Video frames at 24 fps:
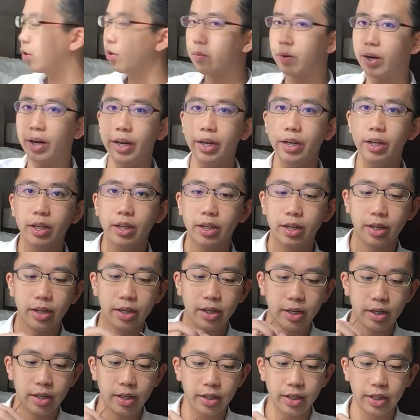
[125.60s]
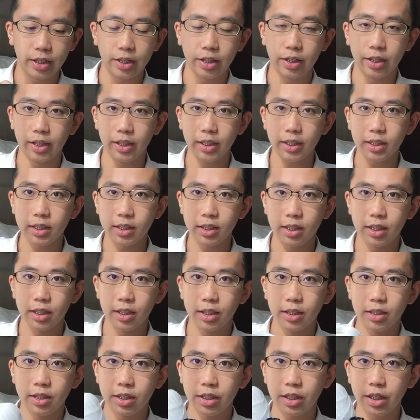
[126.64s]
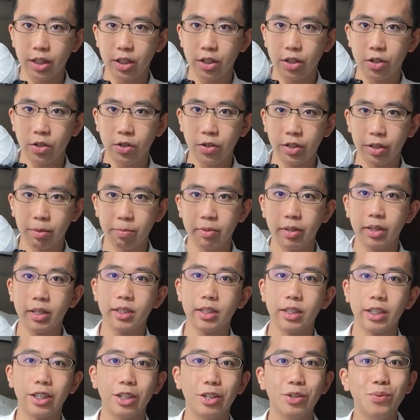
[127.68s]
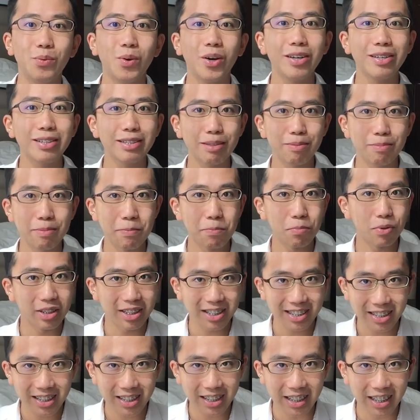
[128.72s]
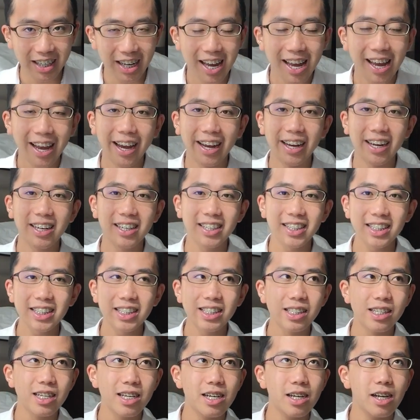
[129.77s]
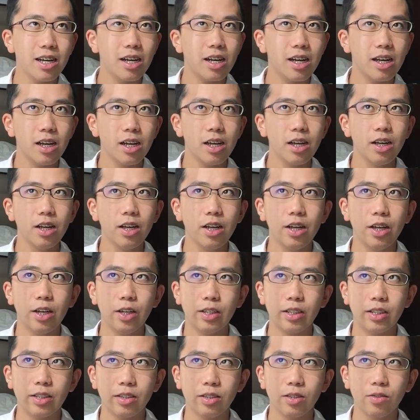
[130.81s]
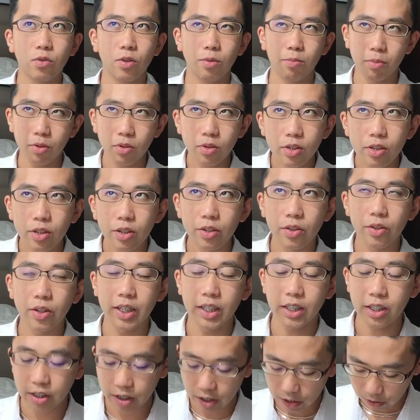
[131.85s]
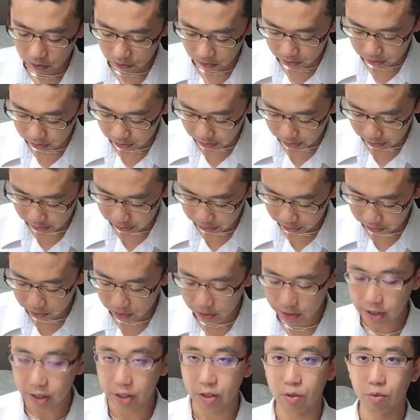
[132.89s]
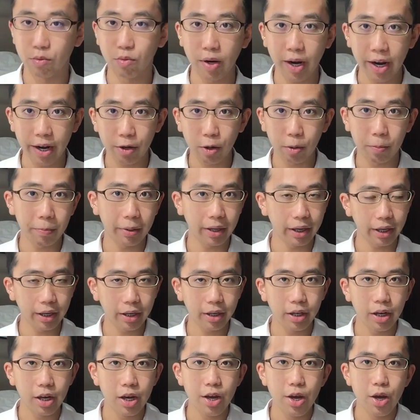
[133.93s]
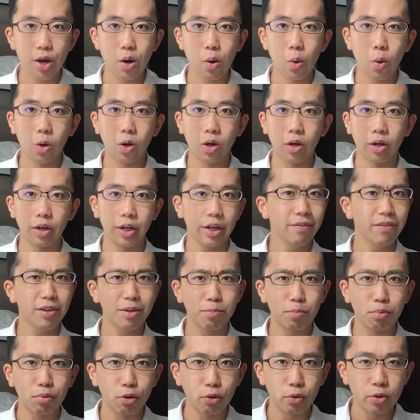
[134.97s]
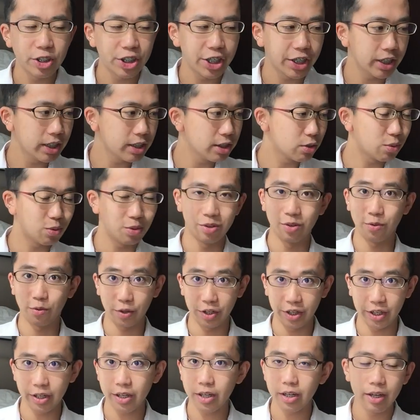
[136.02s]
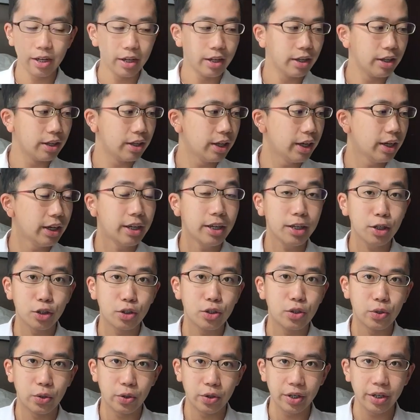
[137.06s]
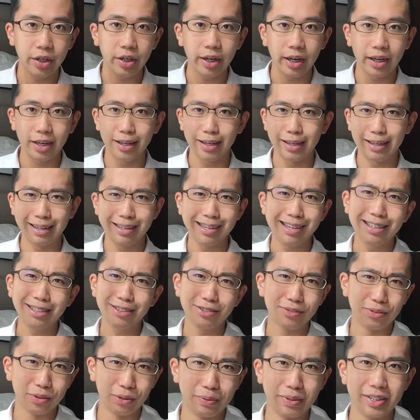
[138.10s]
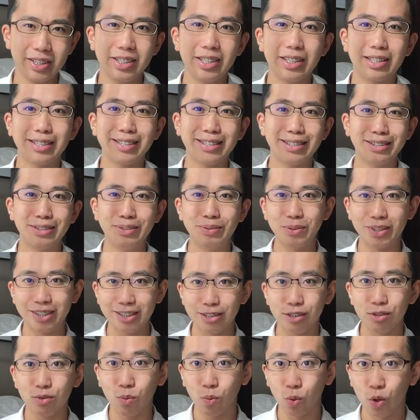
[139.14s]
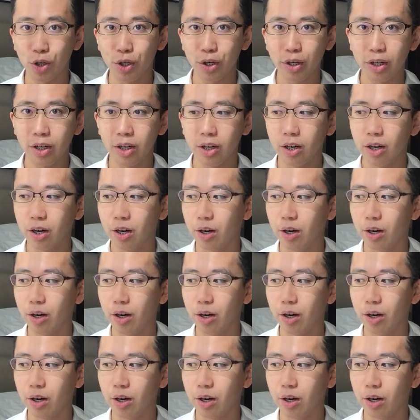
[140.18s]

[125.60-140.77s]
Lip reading: the thread like this to get dirty because you want it to be pristine. And unless, well, most lace colors that I know, such as red or pink or even the blue shades or green, they get dirty and then it kind of ruins it. So you want to work